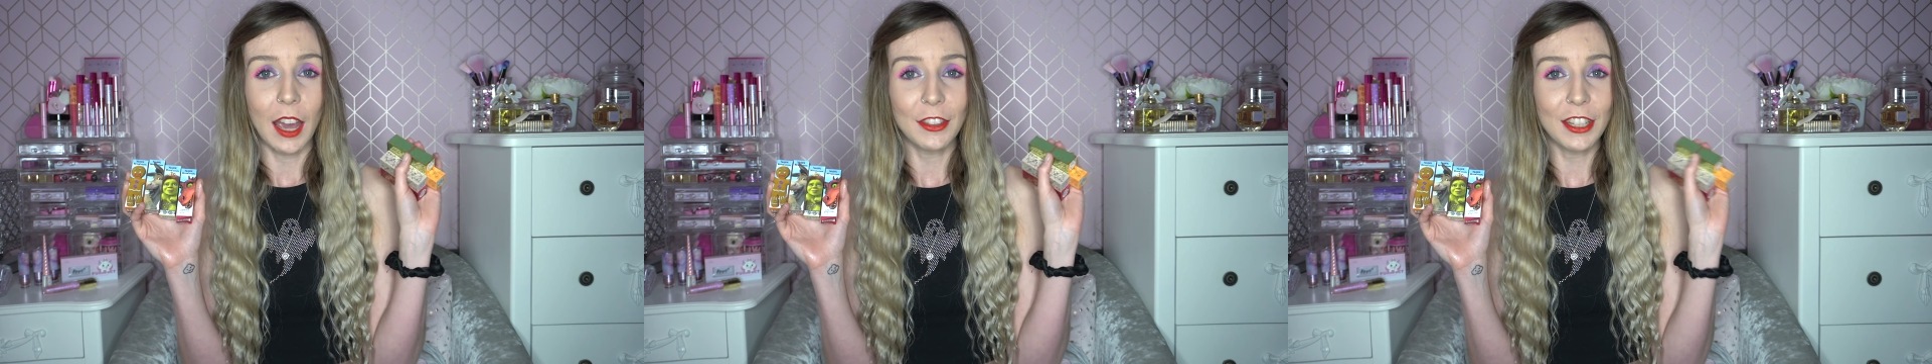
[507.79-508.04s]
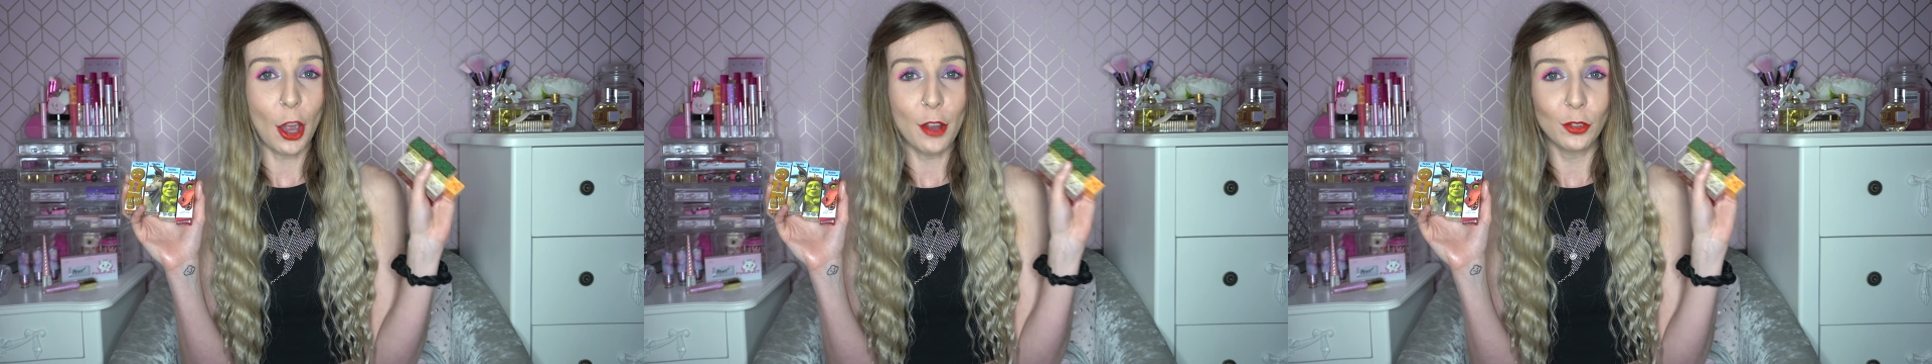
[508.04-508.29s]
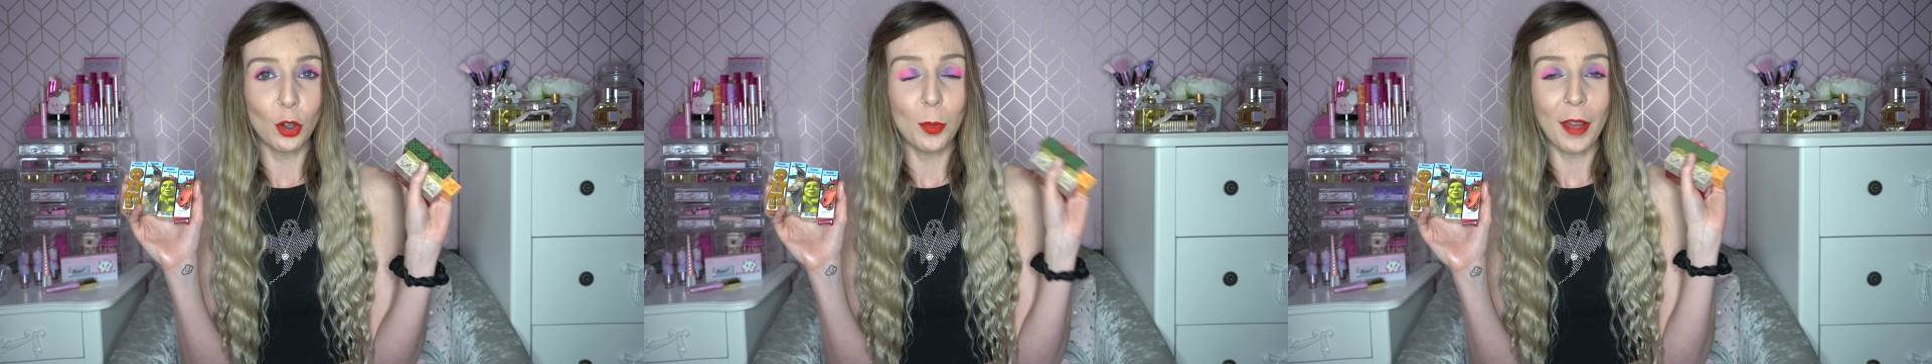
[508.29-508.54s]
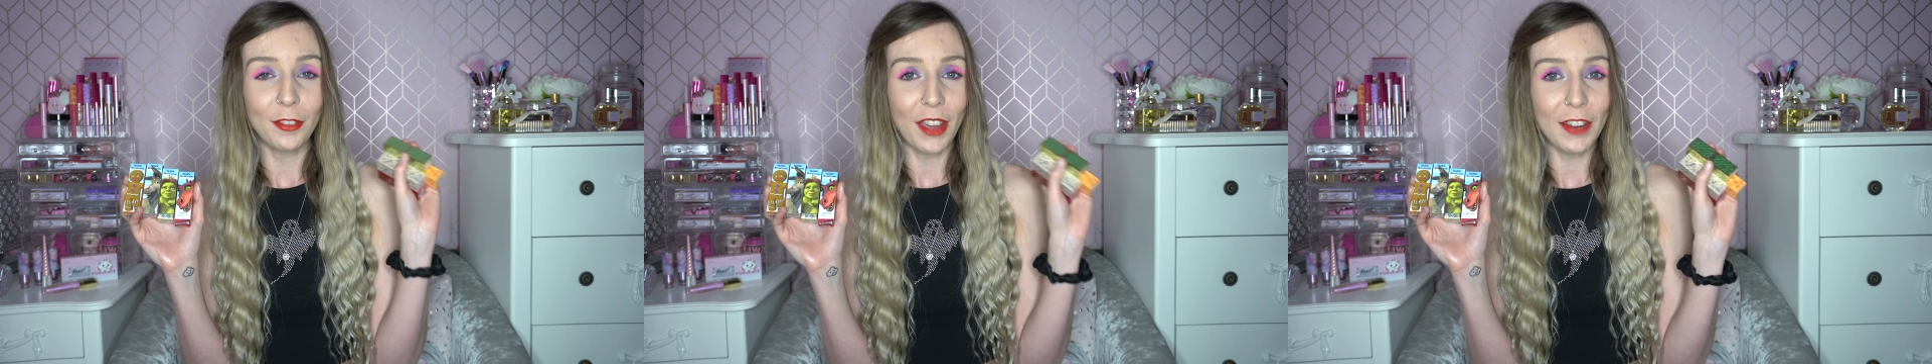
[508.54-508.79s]
I think overall
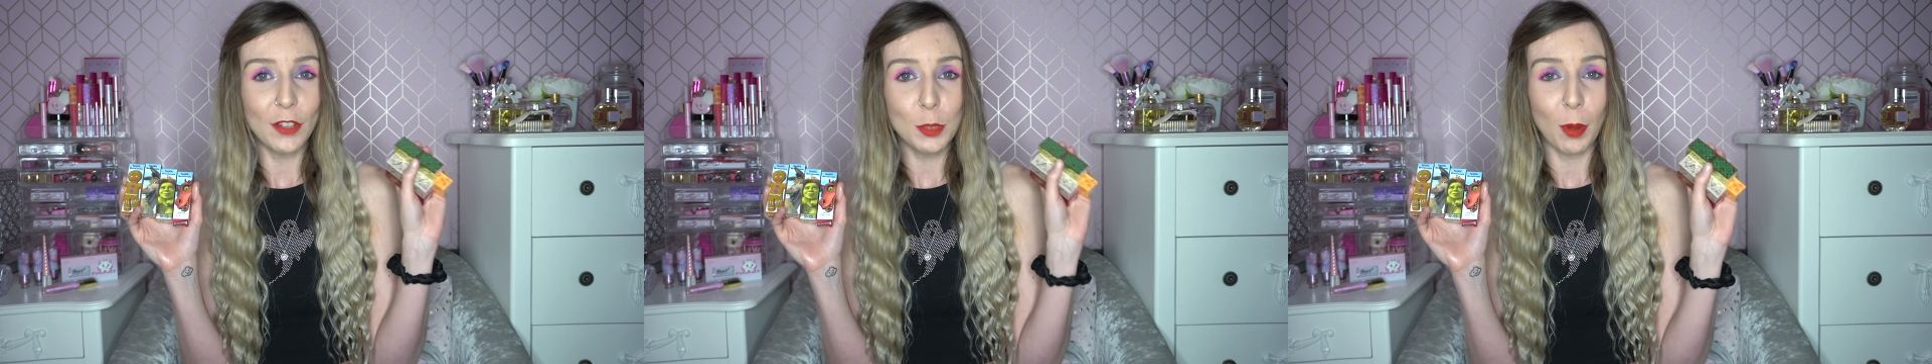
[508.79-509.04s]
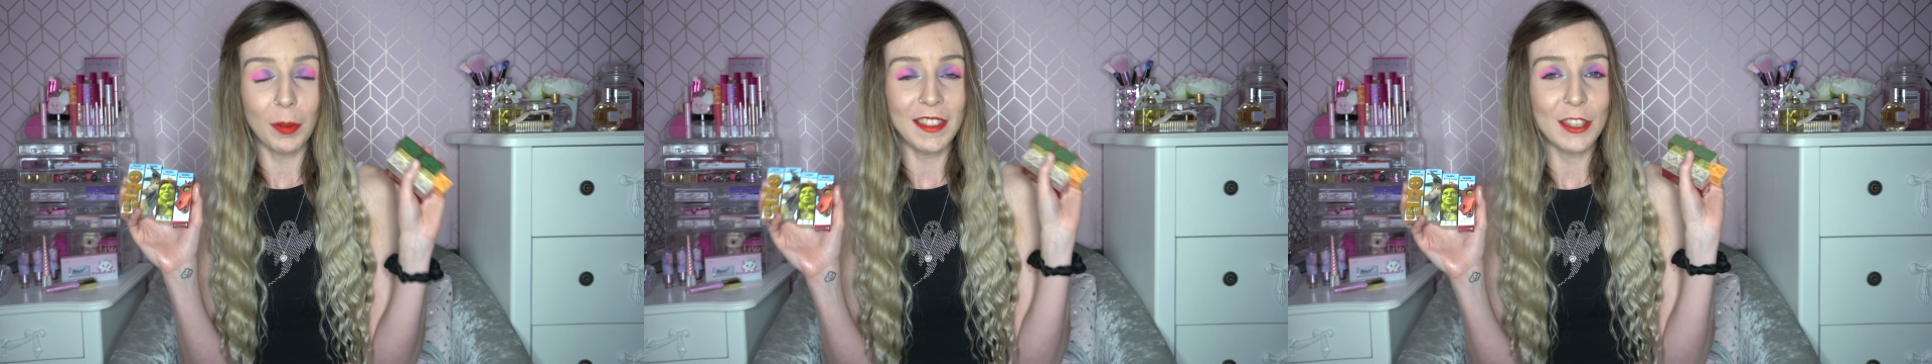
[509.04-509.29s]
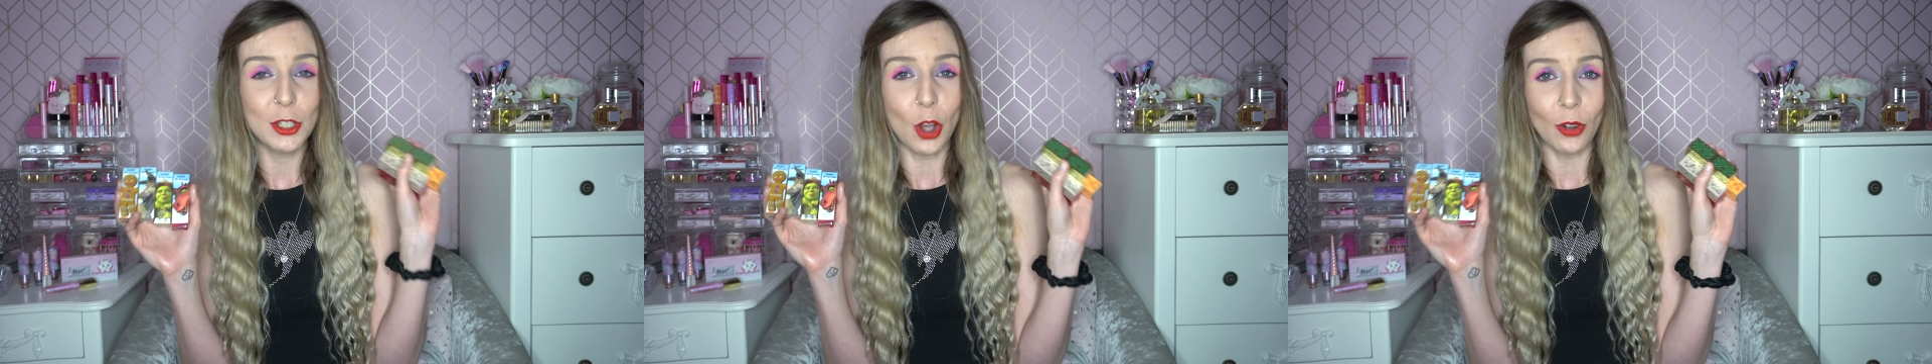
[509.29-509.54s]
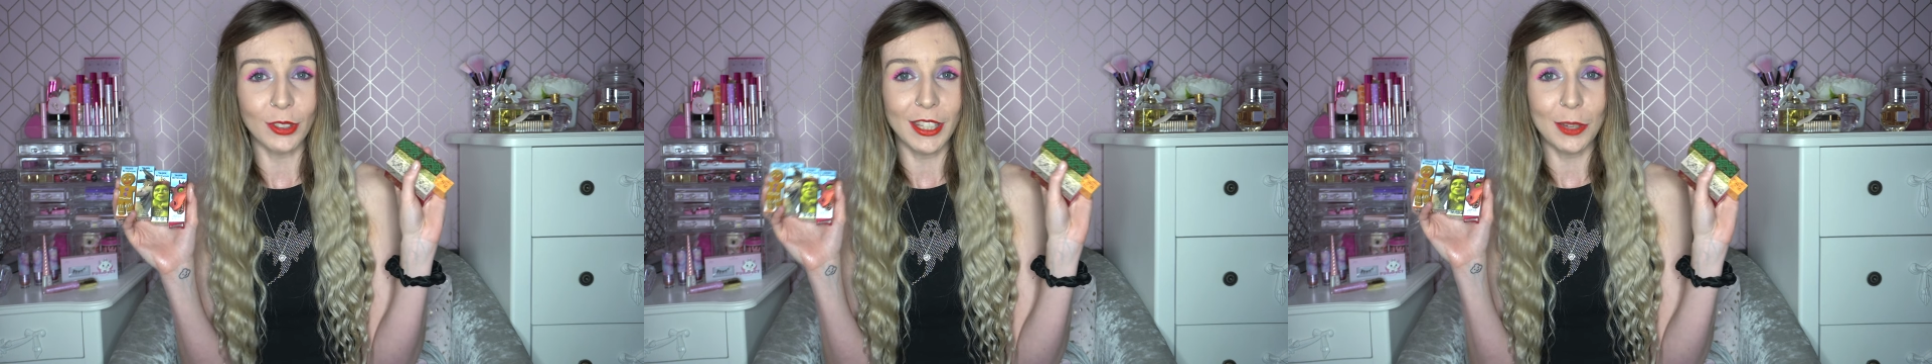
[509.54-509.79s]
my favourite is probably the
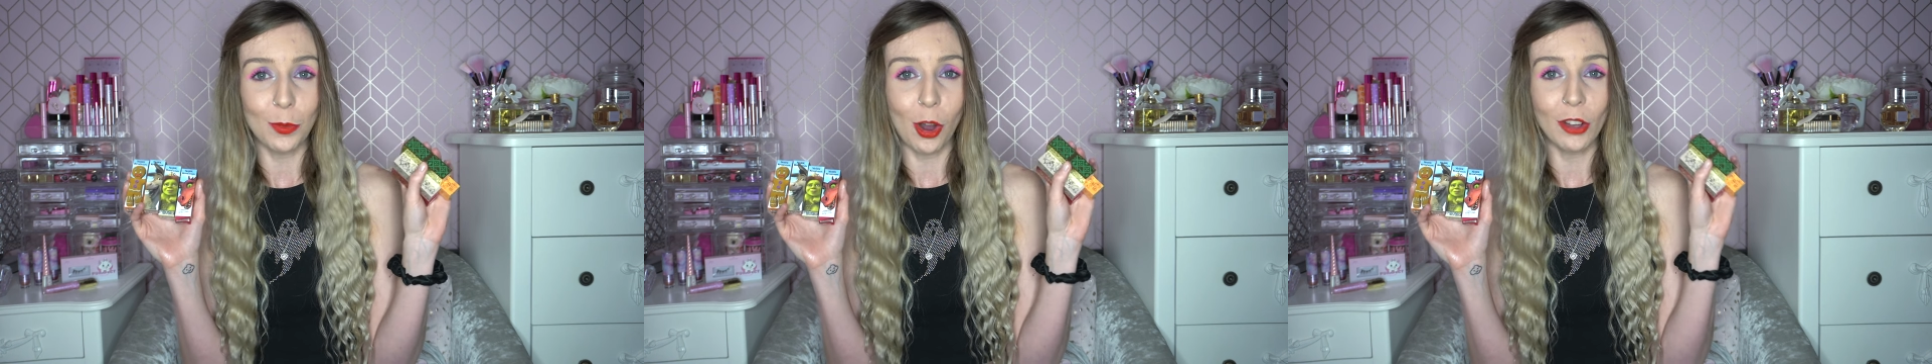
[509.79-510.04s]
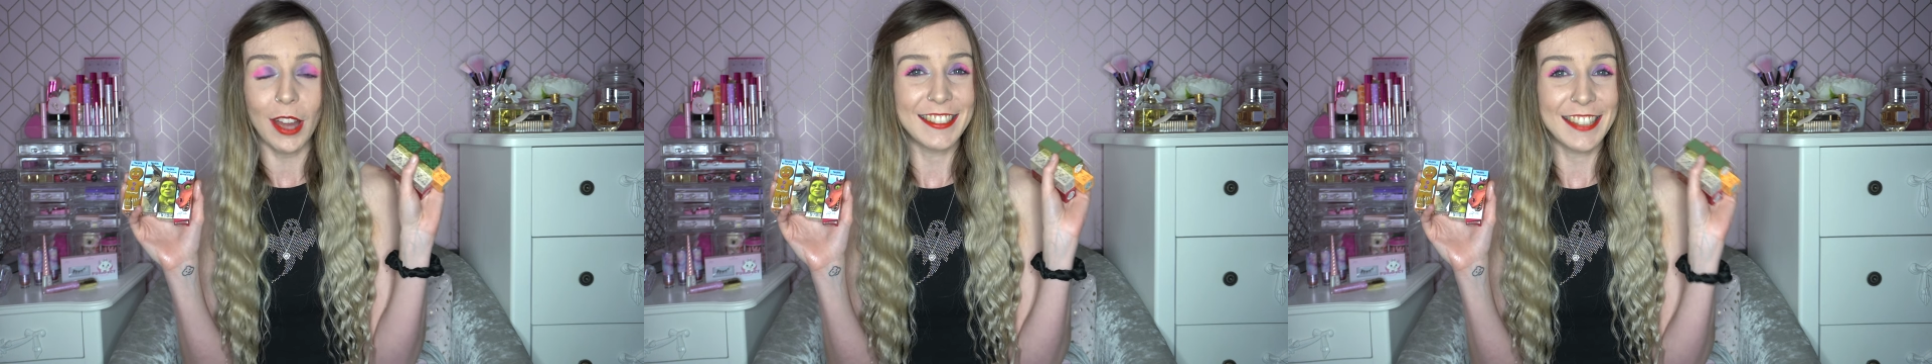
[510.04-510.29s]
donkey one.